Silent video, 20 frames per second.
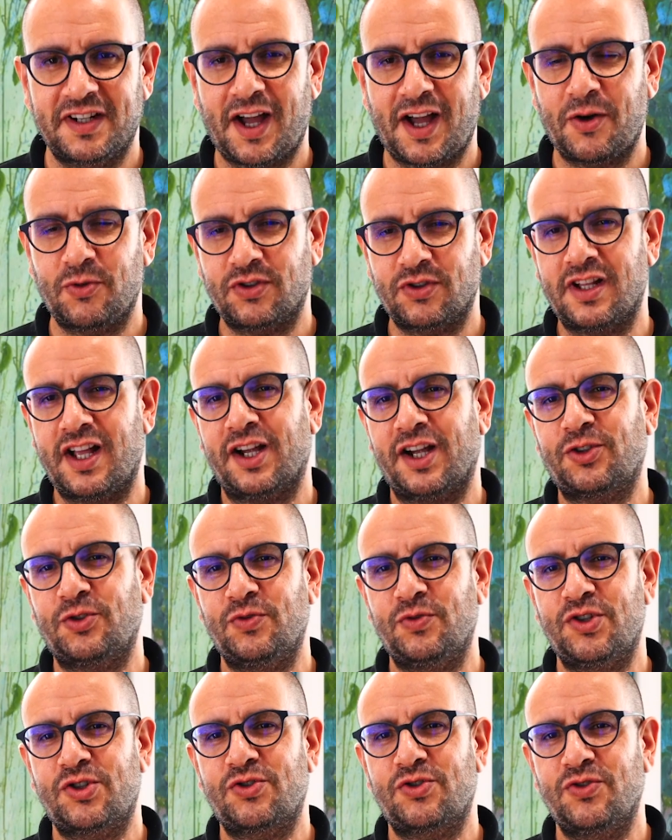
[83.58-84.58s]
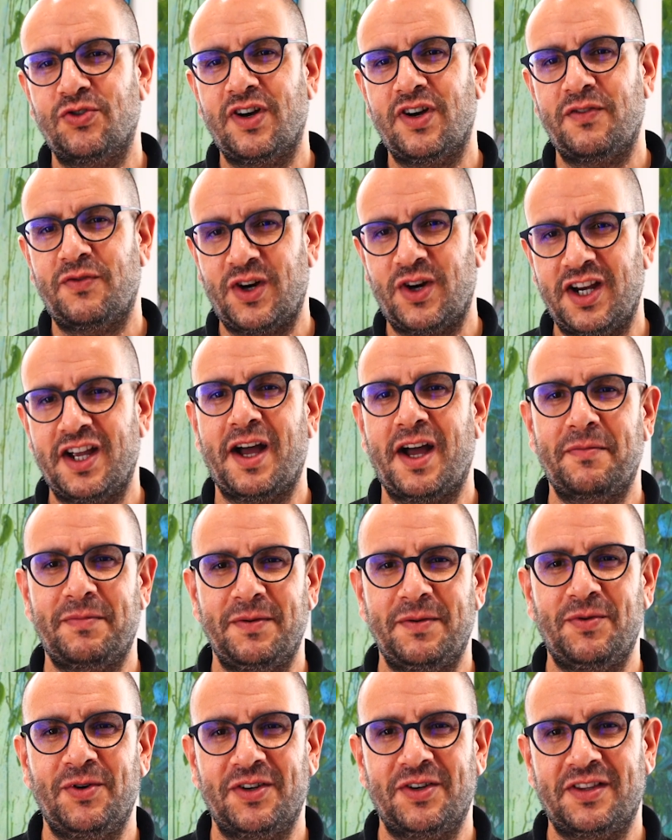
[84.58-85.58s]
I would like to wish you a very
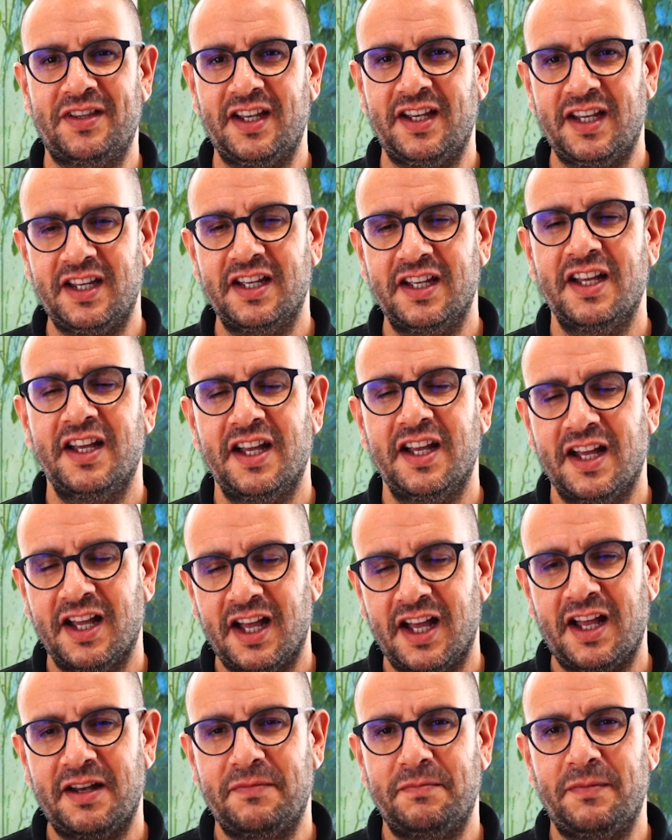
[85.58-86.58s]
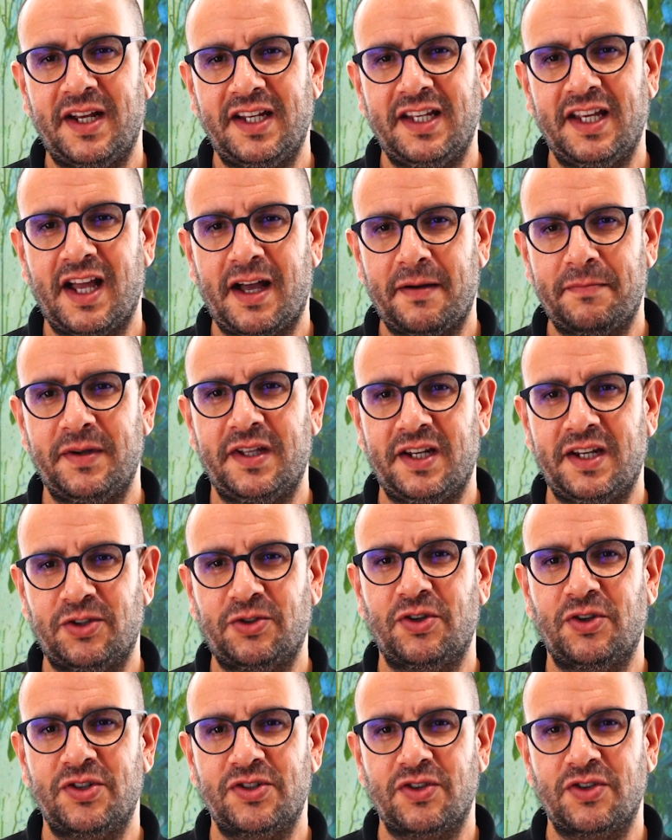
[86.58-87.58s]
happy birthday and many happy
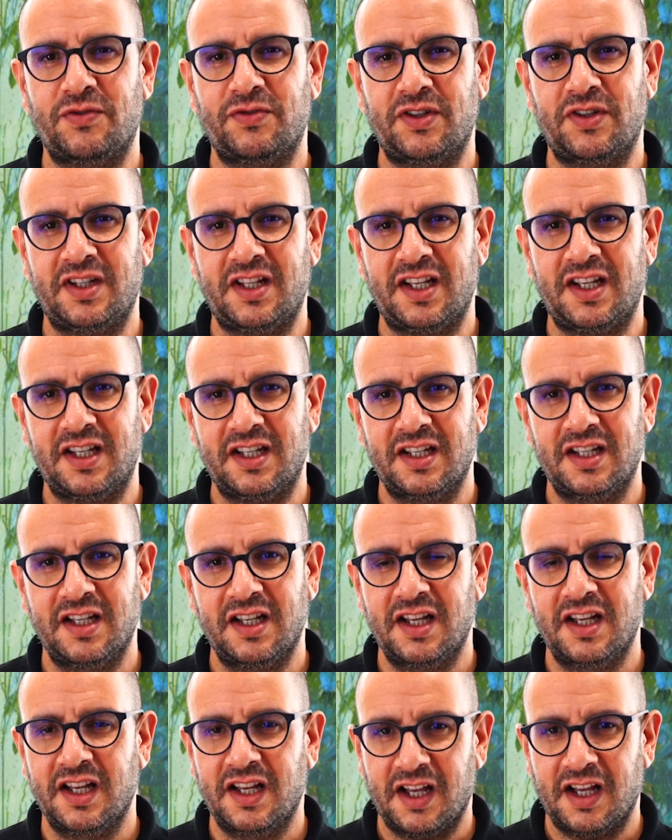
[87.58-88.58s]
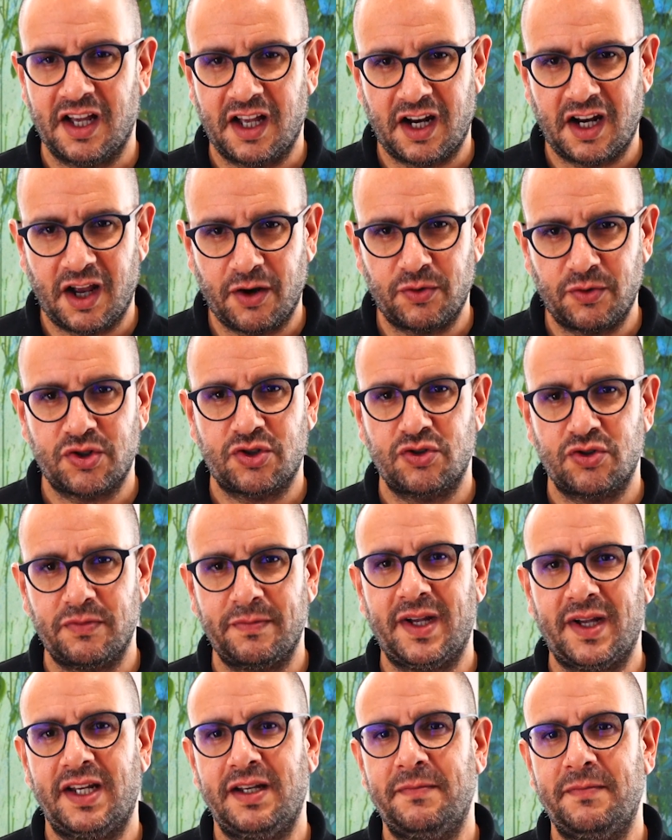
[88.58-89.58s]
returns of the day. And I wish you
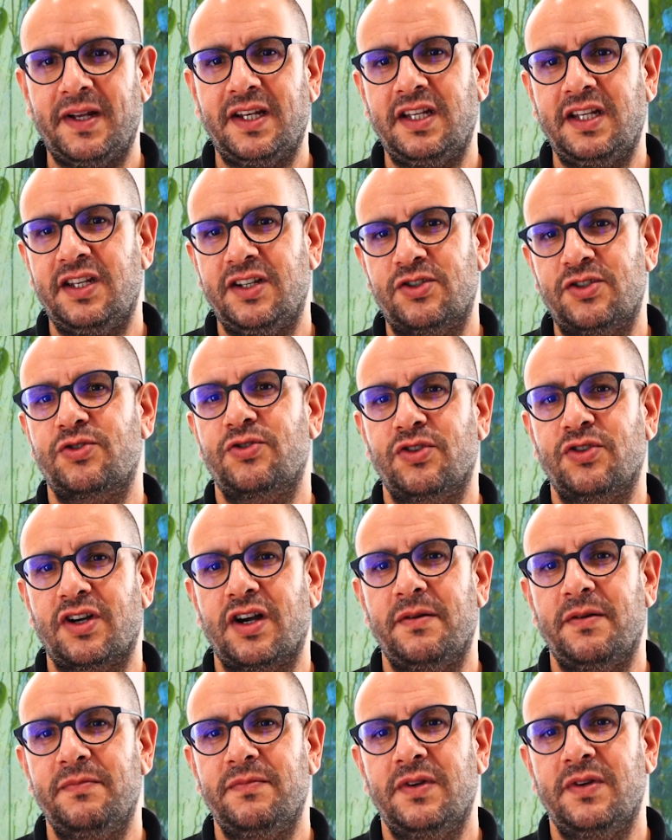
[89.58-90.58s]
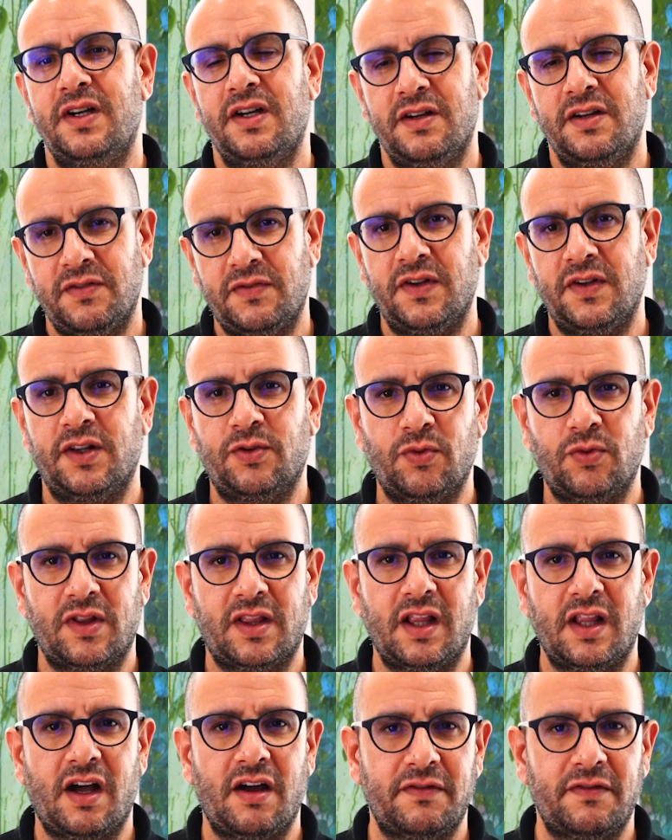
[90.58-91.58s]
many, many years to come filled with
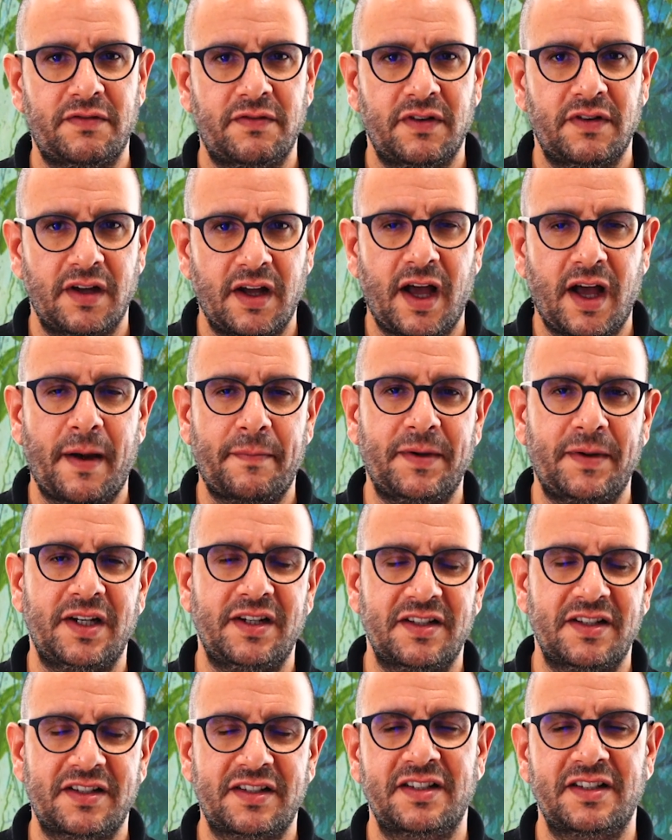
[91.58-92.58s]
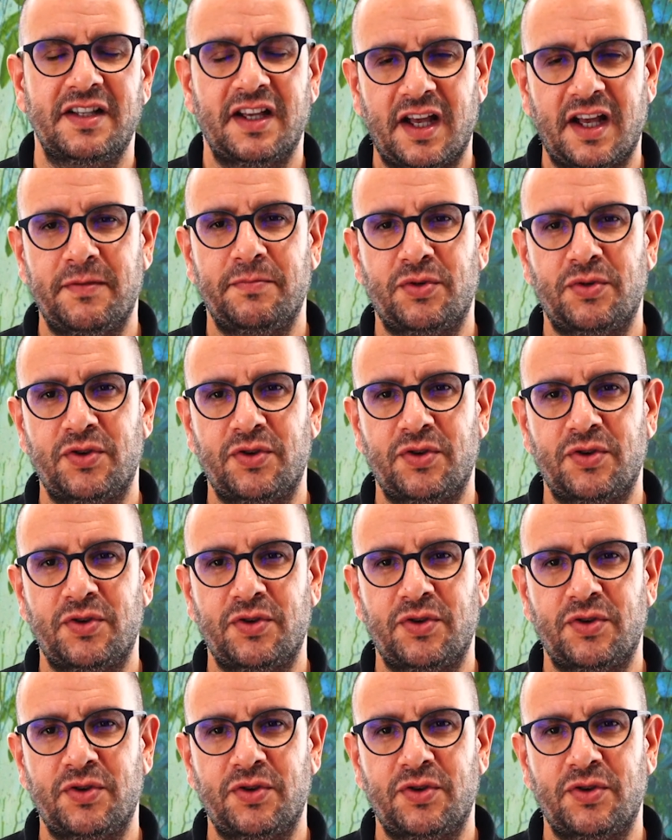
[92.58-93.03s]
love, happiness, and